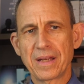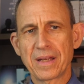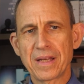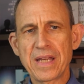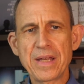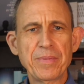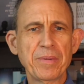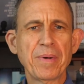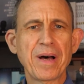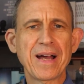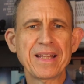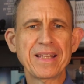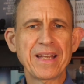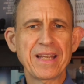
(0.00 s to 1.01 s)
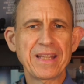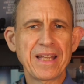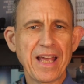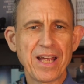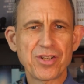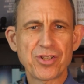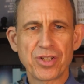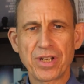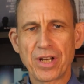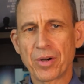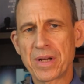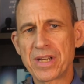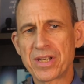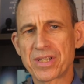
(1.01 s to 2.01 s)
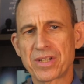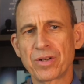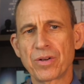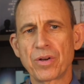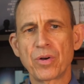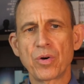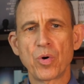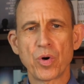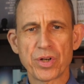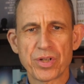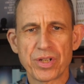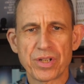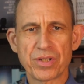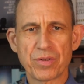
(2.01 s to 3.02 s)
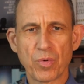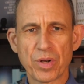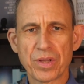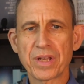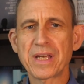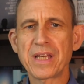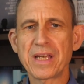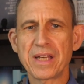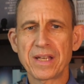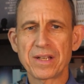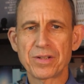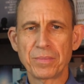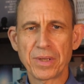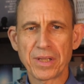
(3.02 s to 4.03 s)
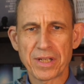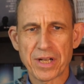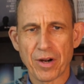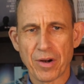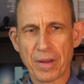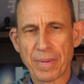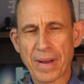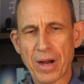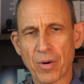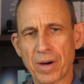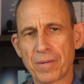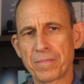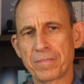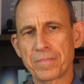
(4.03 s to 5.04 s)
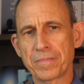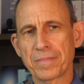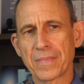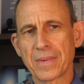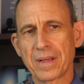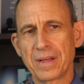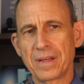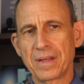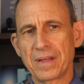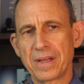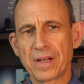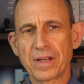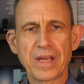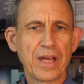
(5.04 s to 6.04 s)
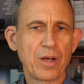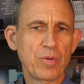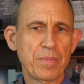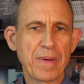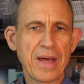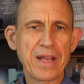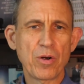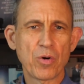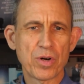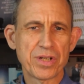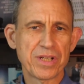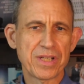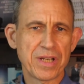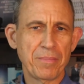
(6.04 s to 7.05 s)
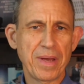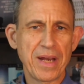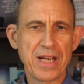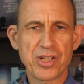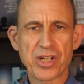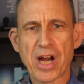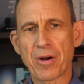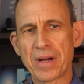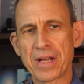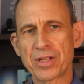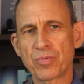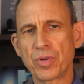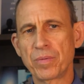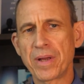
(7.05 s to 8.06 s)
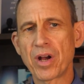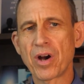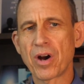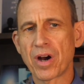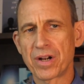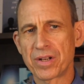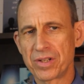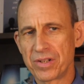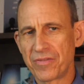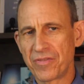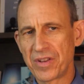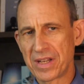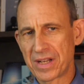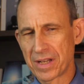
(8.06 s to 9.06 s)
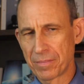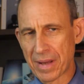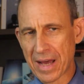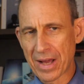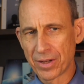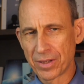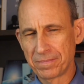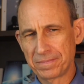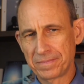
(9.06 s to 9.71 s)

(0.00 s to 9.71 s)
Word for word: Keep in mind that in the ancient Near East, Horses were the key to military power. A king with many horses and many chariots would be hard to defeat in battle.